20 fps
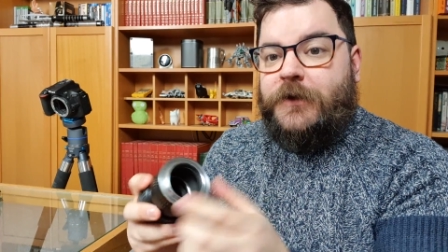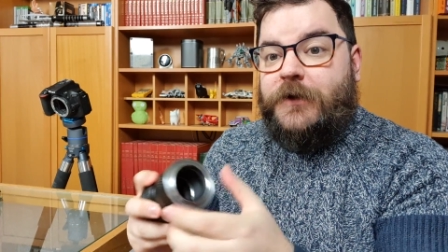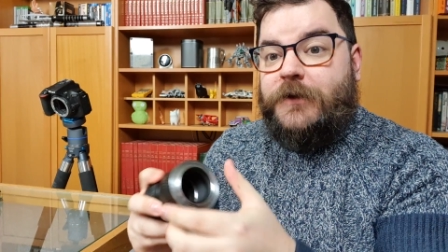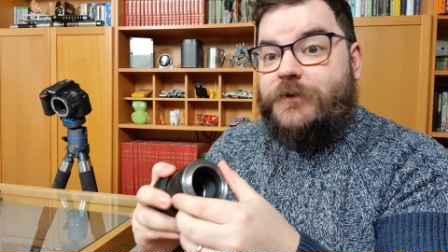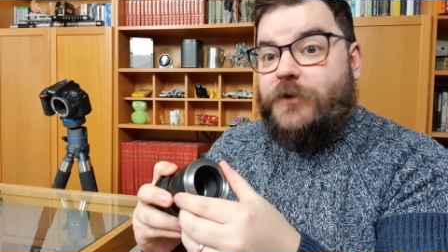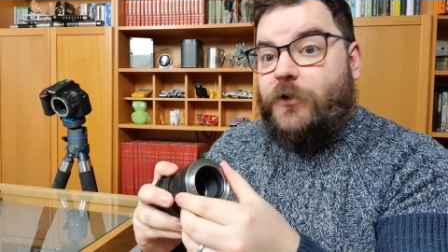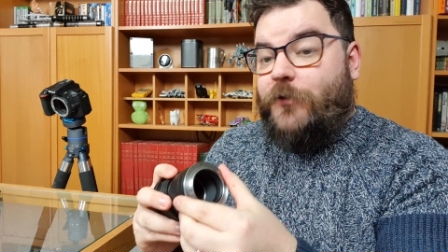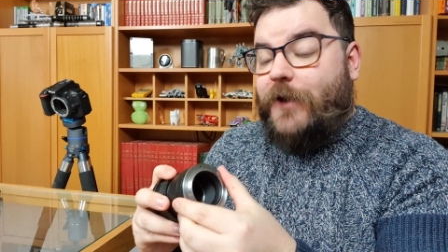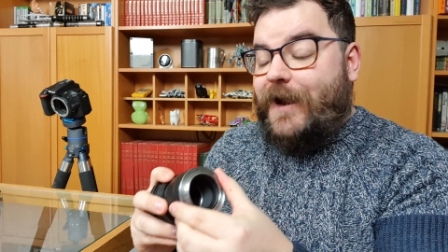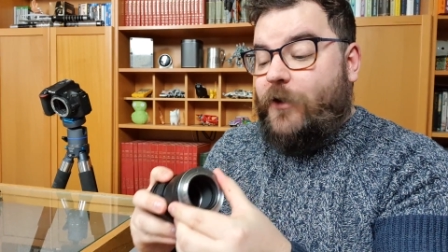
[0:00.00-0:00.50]

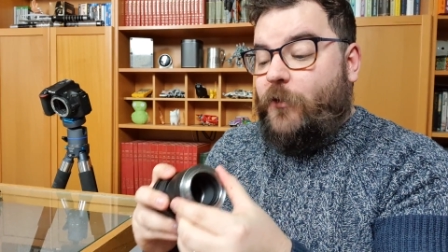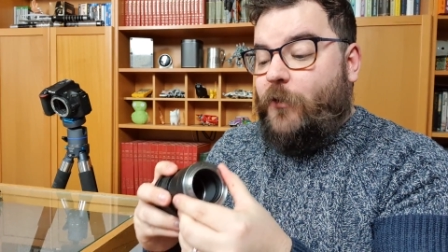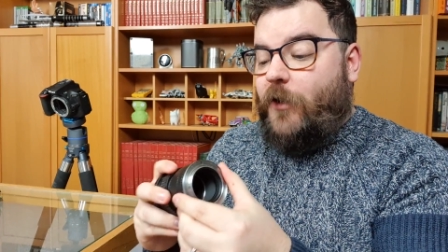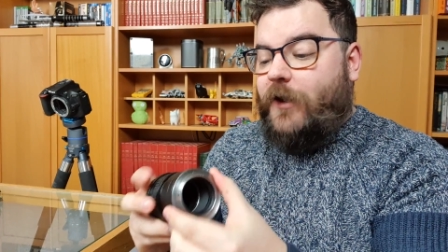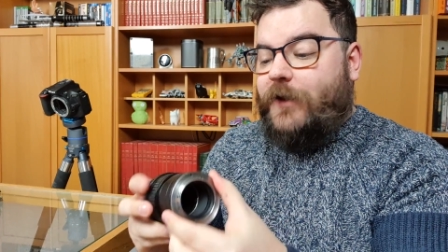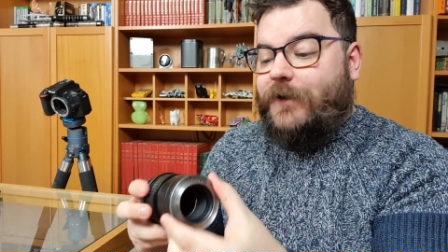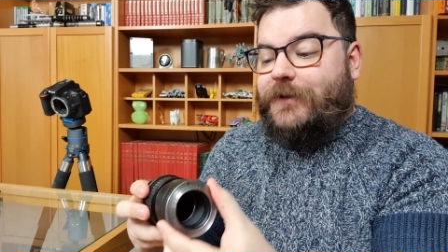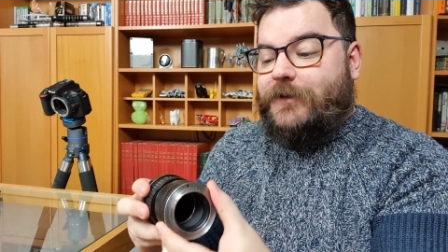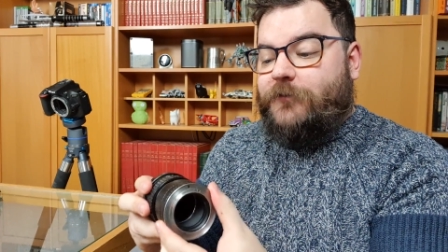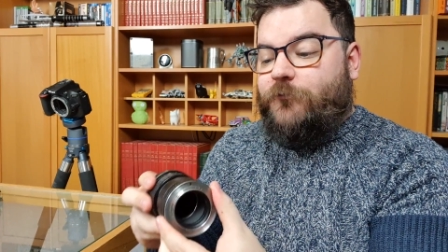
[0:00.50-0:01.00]
So now
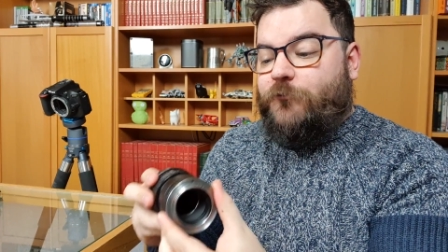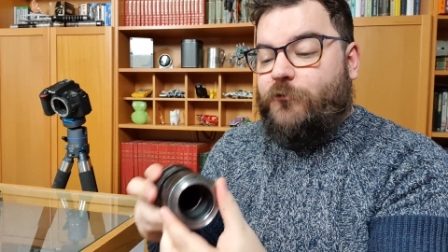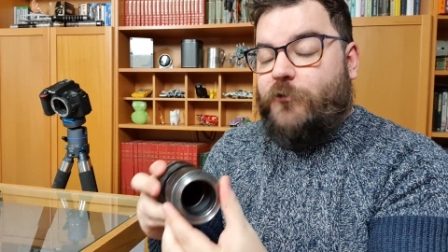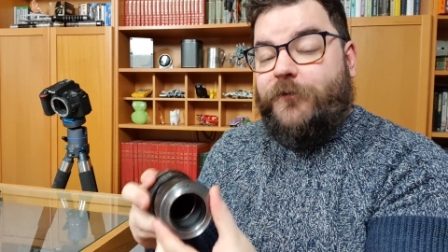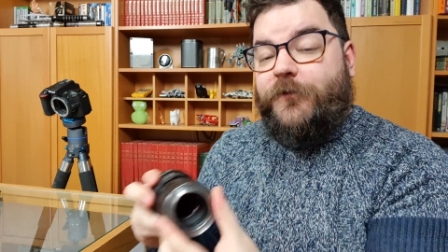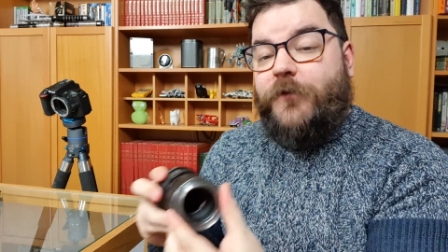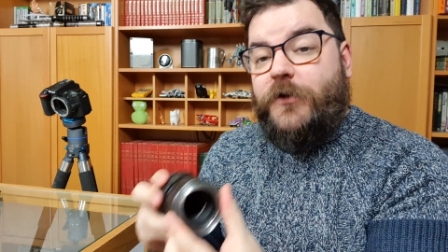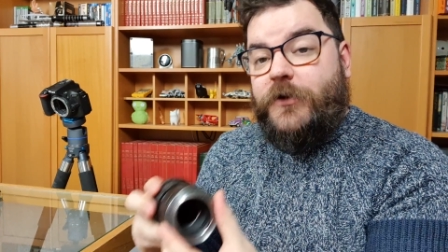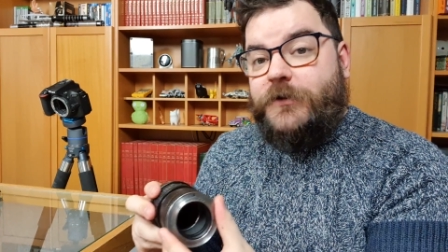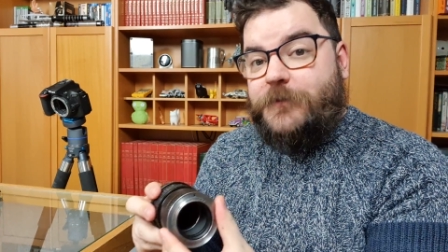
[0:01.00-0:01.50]
I can
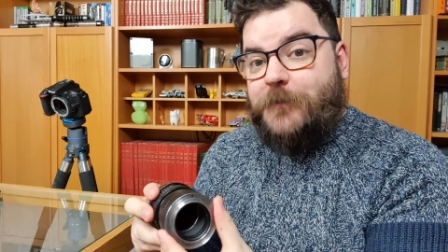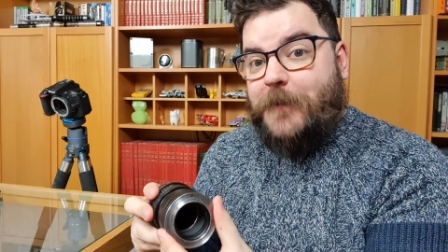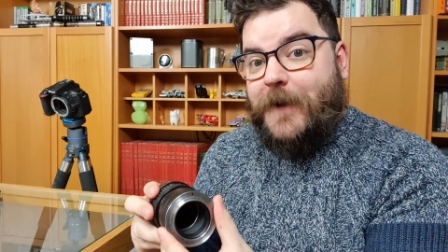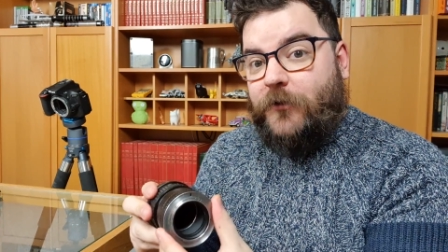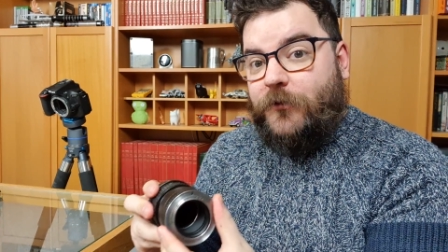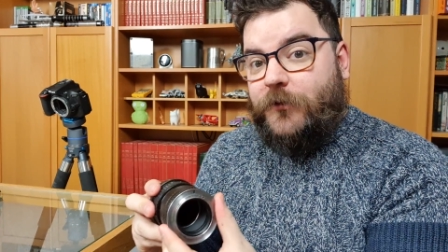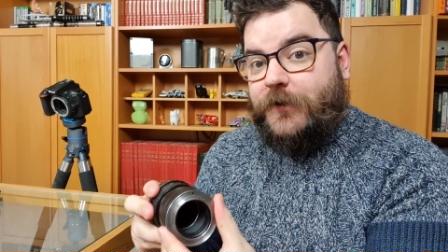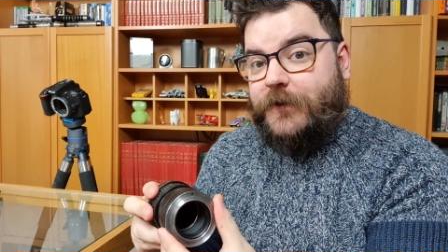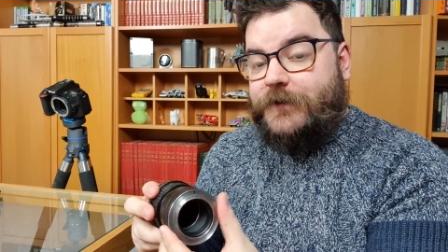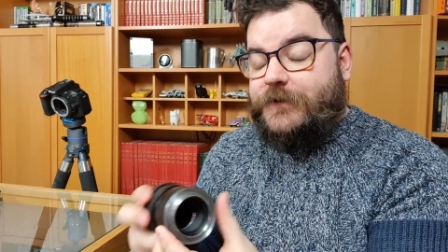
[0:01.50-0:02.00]
reverse
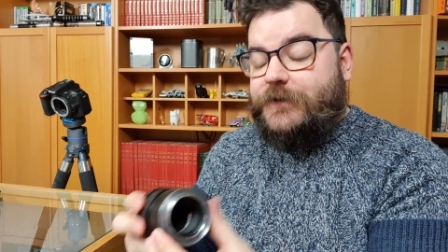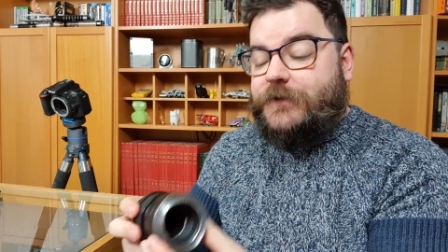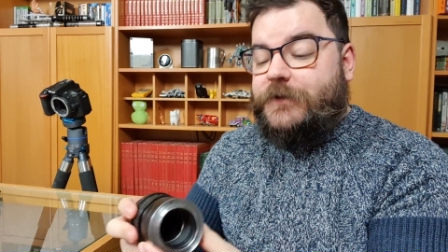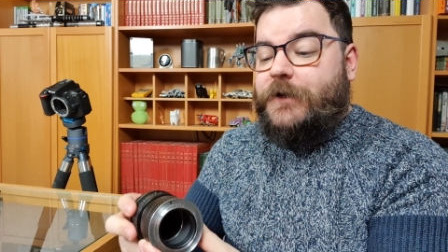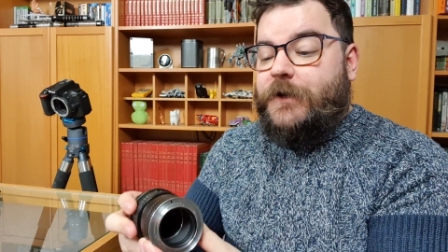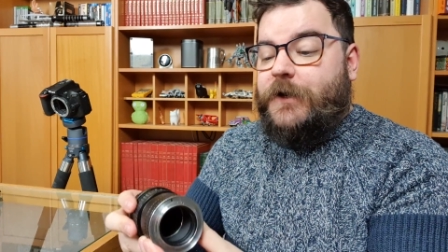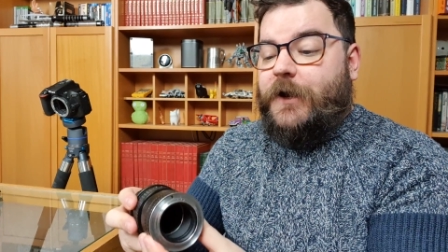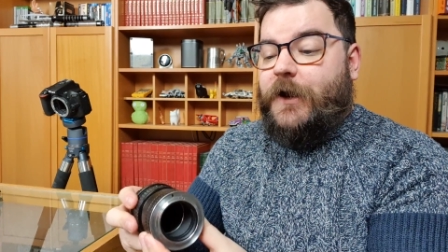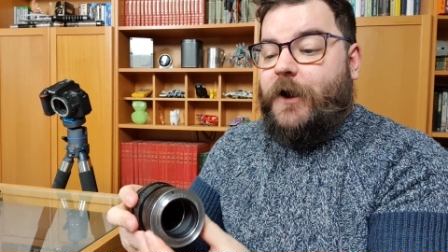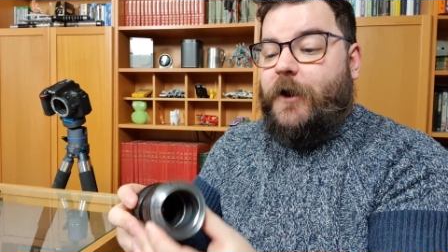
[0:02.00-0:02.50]
mount this
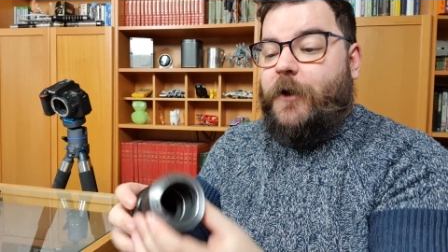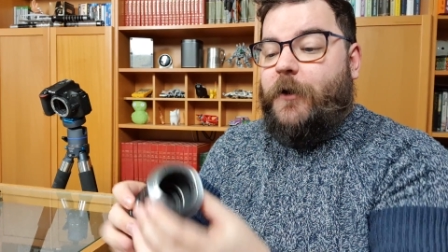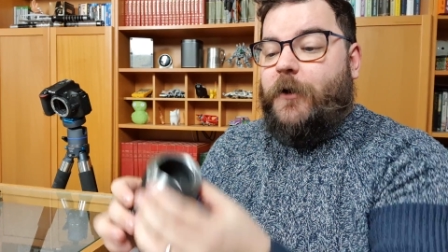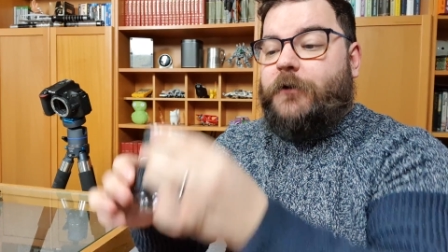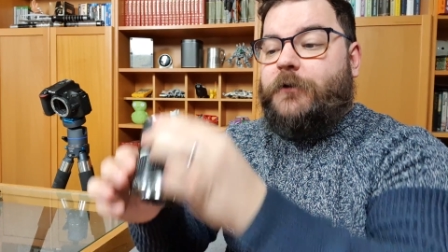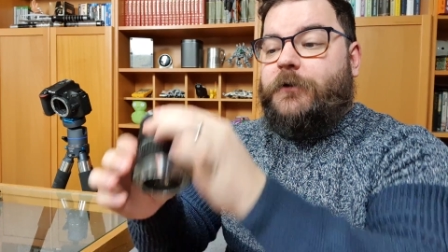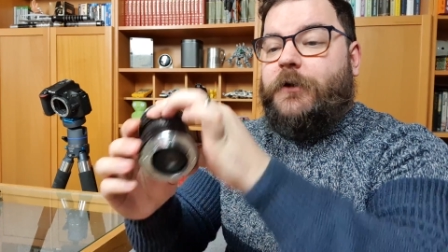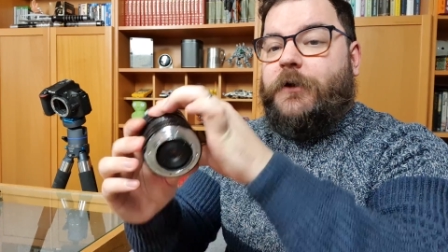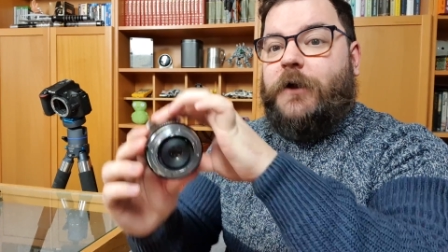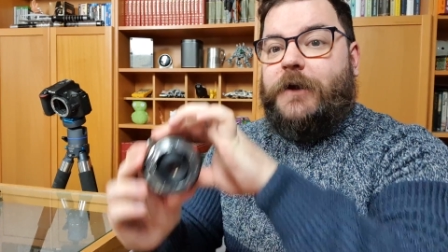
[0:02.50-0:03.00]
uh,
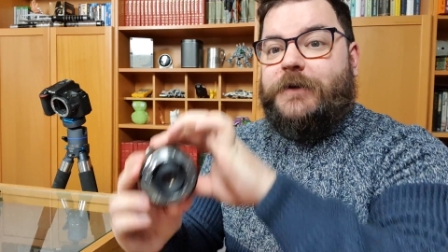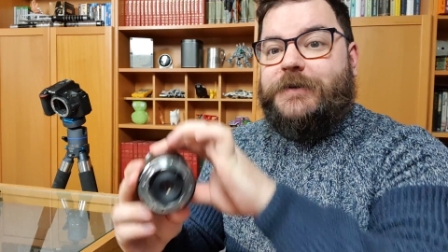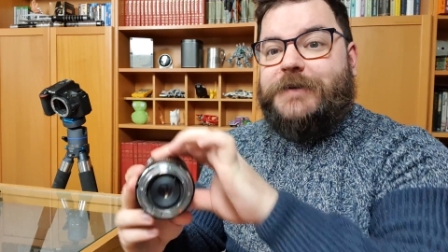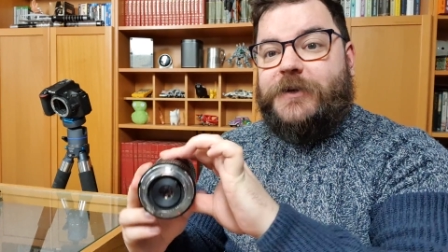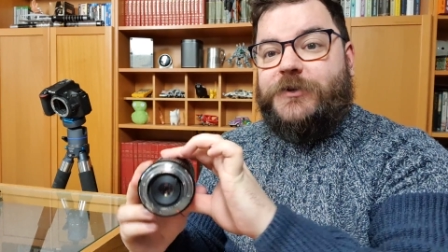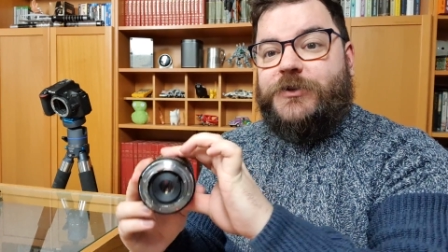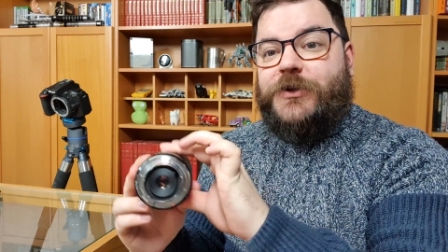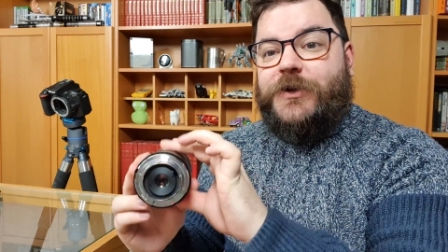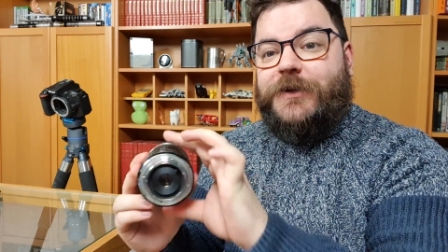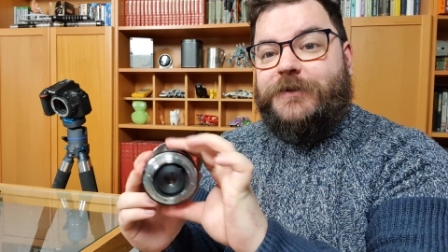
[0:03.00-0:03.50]

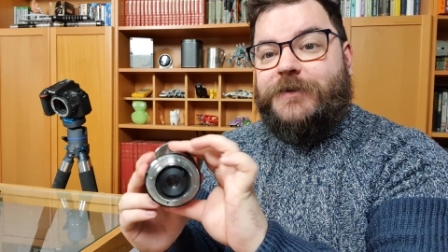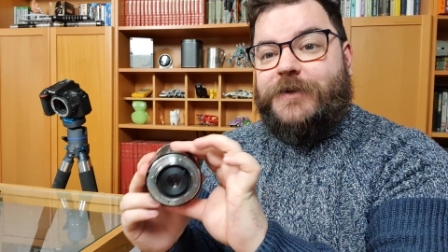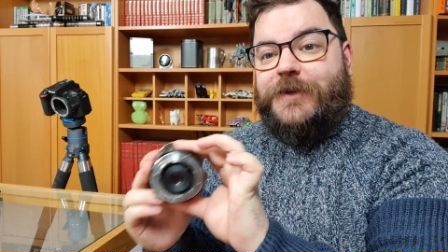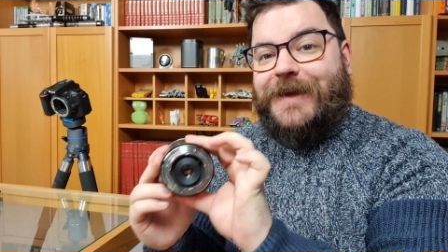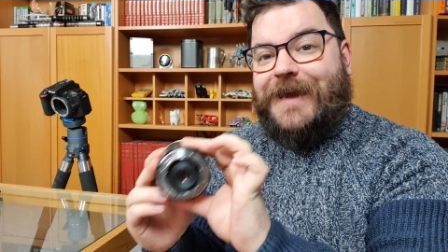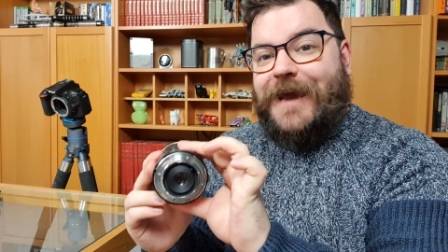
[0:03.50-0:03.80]
attaching it to the